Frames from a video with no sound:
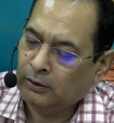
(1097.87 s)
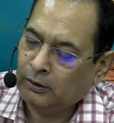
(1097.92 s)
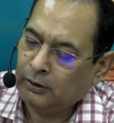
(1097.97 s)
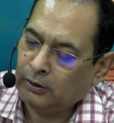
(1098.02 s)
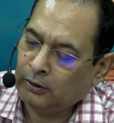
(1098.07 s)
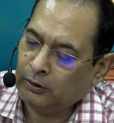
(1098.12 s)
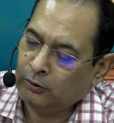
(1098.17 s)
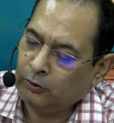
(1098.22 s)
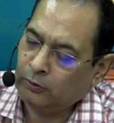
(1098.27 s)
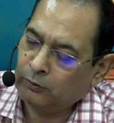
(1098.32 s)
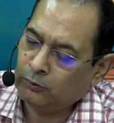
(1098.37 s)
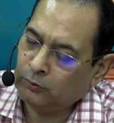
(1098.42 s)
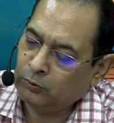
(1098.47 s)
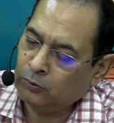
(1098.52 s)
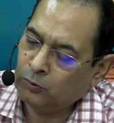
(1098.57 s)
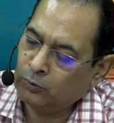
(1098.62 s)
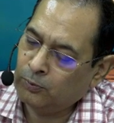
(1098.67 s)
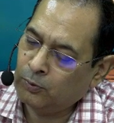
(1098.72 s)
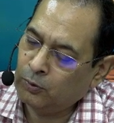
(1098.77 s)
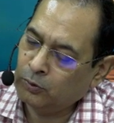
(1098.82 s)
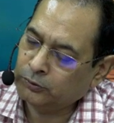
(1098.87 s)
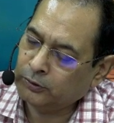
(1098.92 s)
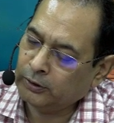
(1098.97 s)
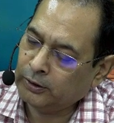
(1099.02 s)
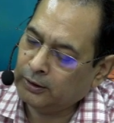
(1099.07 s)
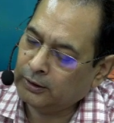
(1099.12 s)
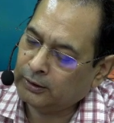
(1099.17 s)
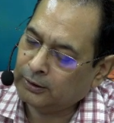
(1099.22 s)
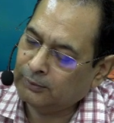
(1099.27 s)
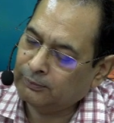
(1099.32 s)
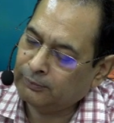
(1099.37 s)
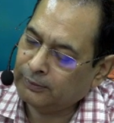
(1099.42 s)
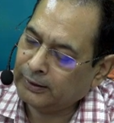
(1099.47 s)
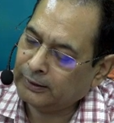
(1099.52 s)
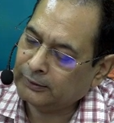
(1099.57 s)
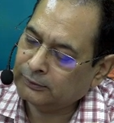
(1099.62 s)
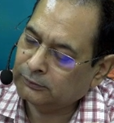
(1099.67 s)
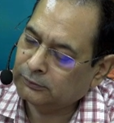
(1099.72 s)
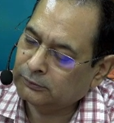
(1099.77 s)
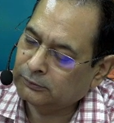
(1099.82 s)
you have to do both income tax,